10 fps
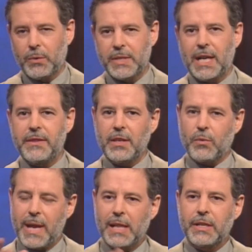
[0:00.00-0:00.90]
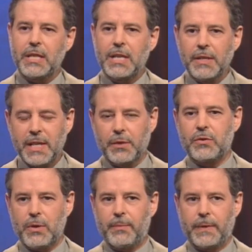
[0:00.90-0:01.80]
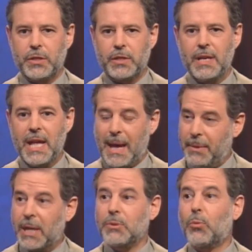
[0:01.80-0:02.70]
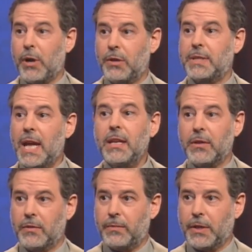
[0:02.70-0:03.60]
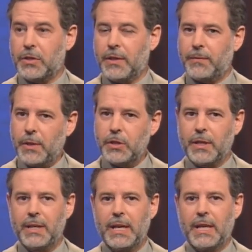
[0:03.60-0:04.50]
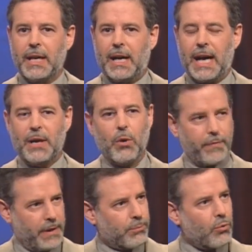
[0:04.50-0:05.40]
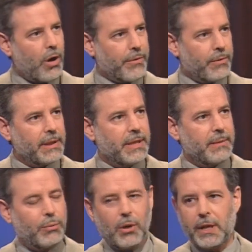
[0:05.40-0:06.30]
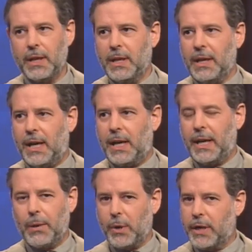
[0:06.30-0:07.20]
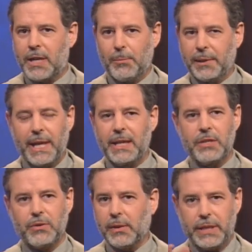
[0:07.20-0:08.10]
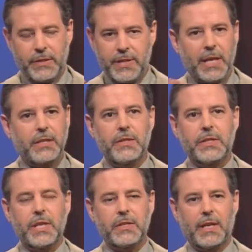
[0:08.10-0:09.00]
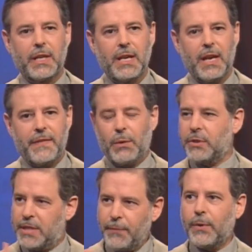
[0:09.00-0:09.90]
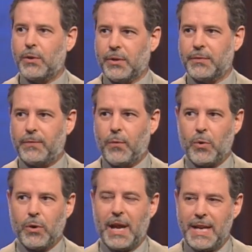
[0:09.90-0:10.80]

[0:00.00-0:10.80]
is that I think reality does outstrip fiction and becomes more entertaining than fiction. That fiction, uh, I quote Philip Roth early in the book, uh, where he complained as early as 1960 that it was difficult for a